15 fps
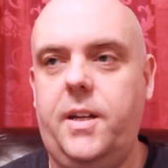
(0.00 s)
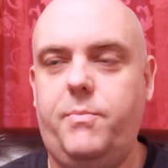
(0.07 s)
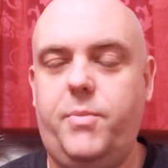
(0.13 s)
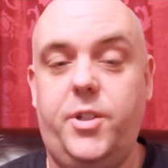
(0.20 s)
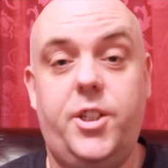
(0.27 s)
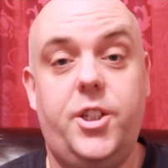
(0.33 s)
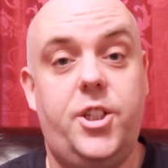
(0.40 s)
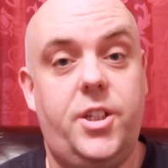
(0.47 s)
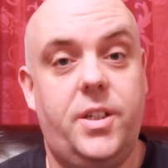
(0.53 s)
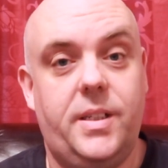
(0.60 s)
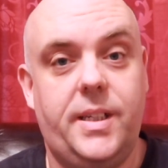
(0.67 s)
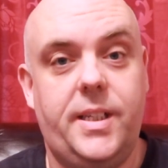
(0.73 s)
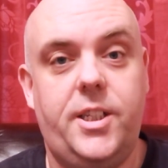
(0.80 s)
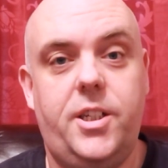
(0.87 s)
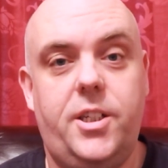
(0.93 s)
British
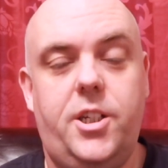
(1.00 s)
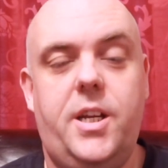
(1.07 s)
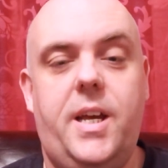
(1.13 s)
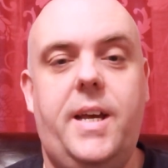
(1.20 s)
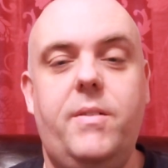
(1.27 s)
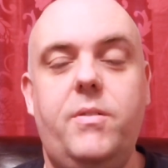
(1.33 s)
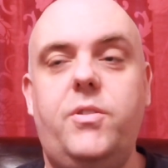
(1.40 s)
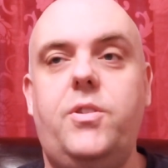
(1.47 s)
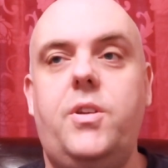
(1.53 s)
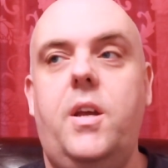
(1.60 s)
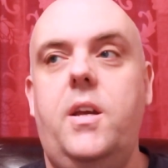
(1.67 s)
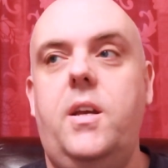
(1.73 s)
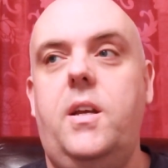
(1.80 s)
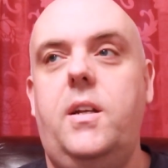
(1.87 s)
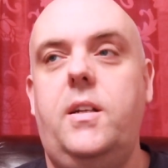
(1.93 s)
niche house.
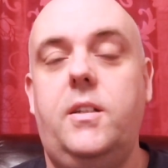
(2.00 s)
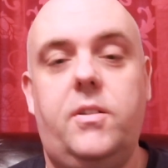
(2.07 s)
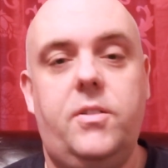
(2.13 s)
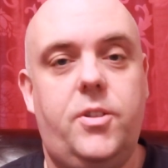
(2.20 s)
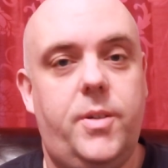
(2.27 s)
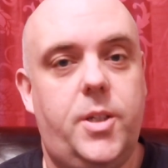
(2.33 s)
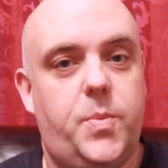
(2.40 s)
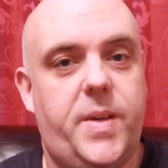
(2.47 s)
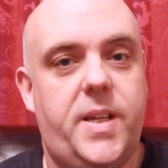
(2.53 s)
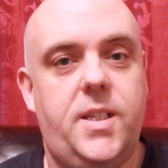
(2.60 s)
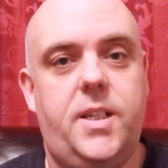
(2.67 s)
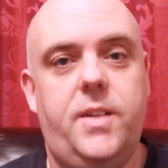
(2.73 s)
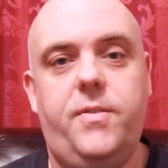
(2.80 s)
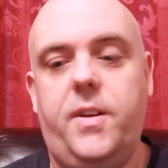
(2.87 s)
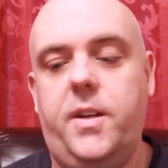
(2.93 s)
Not too
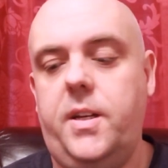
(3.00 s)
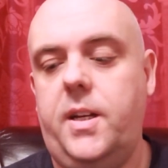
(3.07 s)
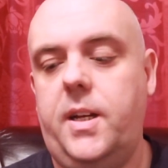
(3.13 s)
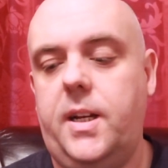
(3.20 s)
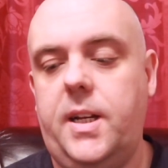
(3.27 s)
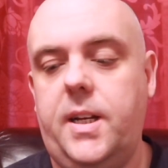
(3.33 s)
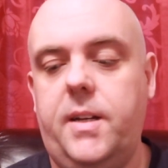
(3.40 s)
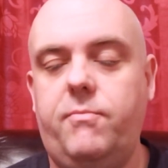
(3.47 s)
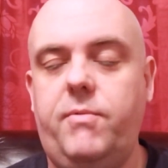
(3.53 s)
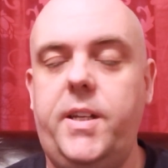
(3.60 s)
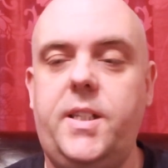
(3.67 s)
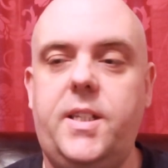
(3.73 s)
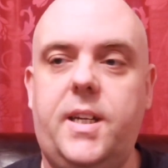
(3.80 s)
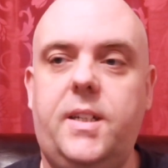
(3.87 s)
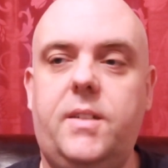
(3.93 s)
expensive,
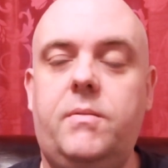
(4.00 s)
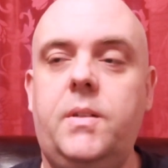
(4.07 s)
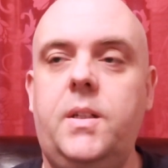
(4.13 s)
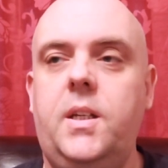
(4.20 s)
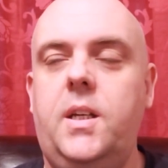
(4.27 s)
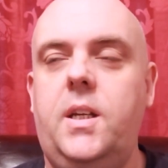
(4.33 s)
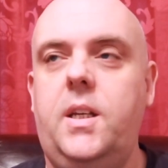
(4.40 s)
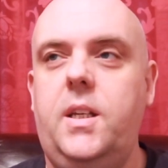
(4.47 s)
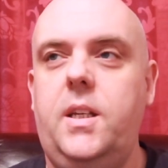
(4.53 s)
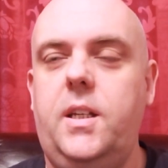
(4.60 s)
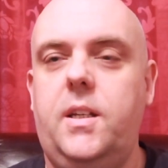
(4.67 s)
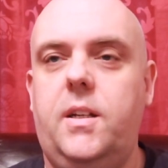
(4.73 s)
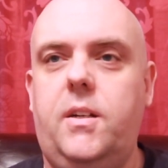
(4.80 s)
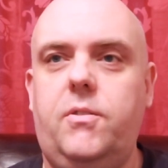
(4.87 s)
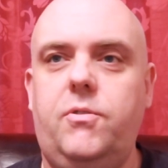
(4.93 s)
retail,
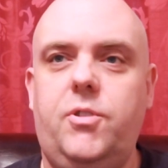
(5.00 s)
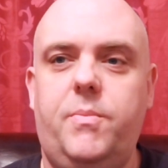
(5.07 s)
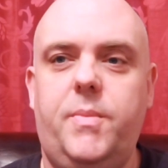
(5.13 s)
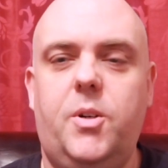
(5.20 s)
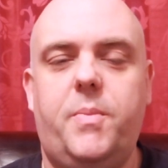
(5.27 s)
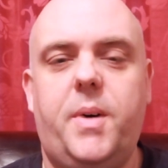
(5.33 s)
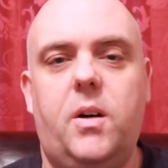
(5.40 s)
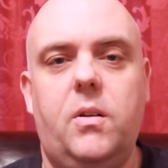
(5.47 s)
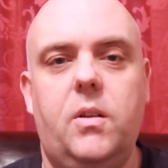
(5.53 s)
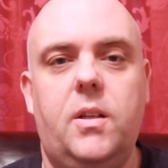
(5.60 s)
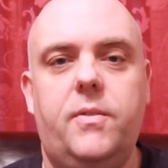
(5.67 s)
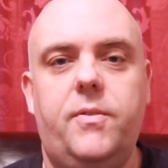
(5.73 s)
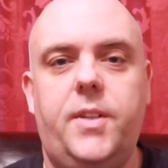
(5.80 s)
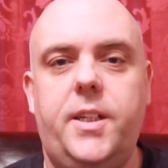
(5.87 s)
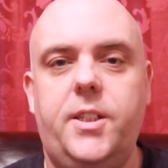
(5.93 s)
your 100ml bottle
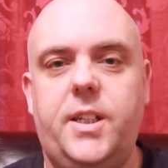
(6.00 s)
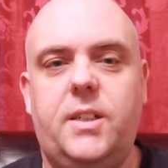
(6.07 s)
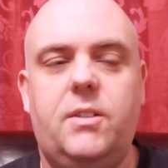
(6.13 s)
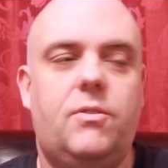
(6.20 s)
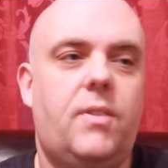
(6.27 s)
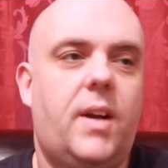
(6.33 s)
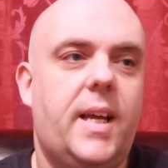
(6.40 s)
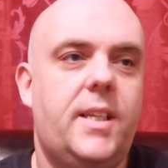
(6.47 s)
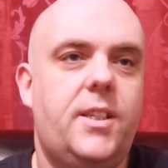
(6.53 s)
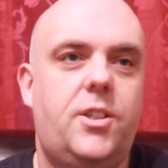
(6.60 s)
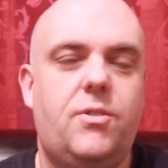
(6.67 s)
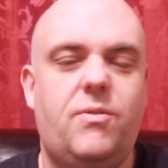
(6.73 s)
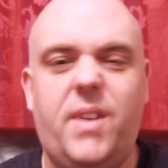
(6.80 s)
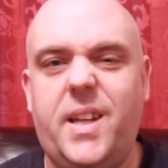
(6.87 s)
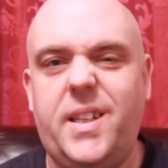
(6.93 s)
of their general
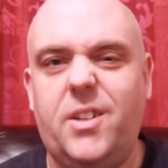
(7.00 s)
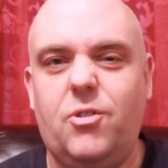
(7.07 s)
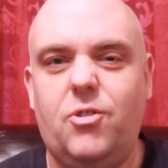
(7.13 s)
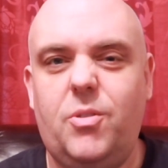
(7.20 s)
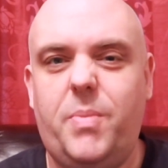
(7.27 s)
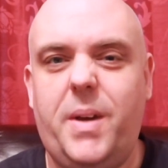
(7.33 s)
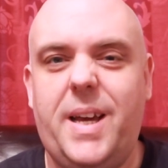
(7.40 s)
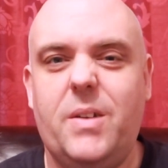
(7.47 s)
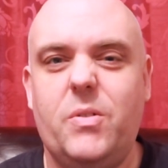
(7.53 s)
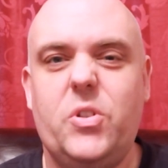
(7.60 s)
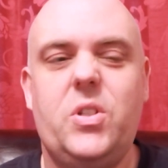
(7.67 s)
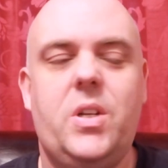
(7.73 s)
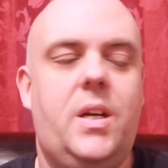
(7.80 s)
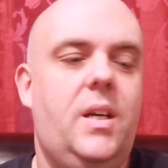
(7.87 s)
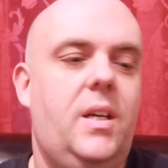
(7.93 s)
range is around the
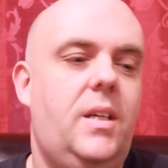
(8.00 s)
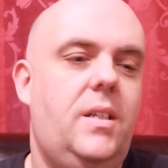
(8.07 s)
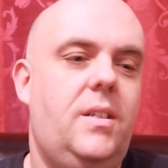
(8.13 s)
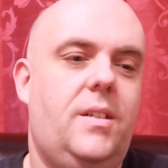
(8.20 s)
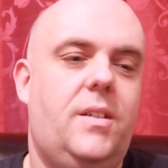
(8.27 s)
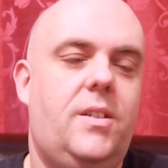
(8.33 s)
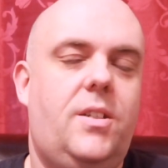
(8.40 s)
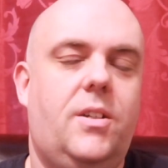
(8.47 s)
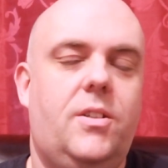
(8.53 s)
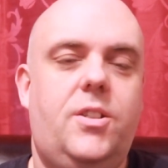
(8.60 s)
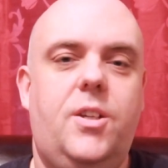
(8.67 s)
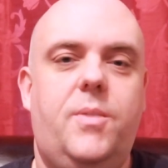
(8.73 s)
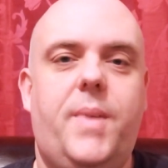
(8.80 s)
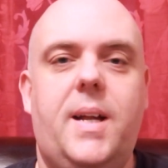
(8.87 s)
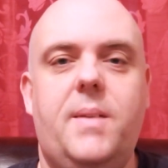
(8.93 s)
£100. So it's not
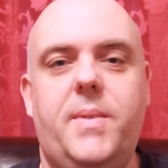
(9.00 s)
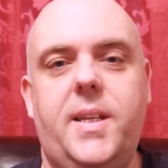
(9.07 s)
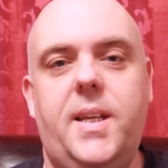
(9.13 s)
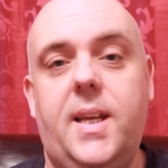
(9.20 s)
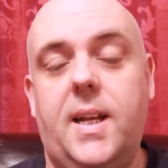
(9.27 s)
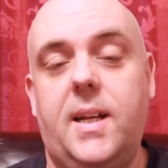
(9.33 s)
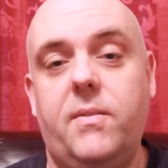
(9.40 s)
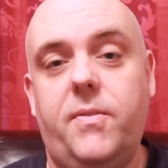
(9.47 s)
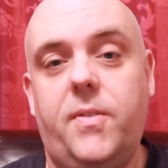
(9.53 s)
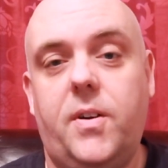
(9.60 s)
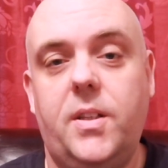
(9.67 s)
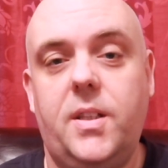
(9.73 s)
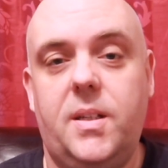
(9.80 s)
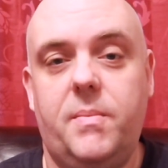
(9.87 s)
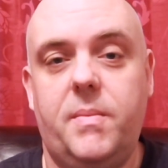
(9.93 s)
too bad, but you can
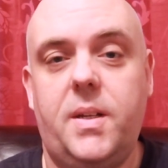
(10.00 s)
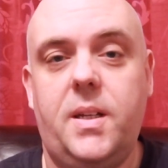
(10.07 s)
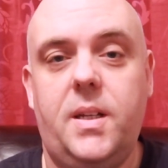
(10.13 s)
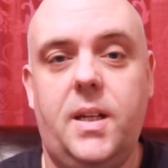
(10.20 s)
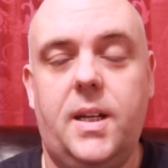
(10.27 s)
find them,